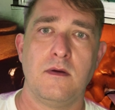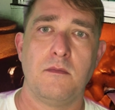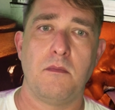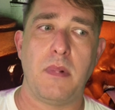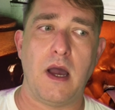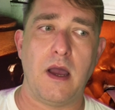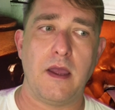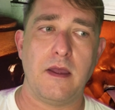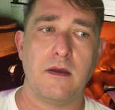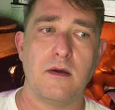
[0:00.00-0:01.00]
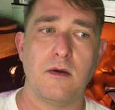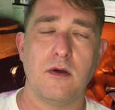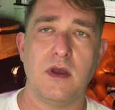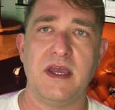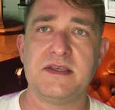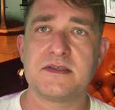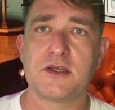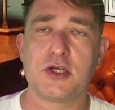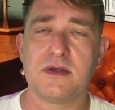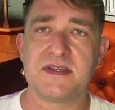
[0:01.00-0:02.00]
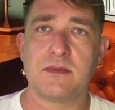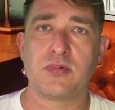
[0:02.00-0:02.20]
by instituting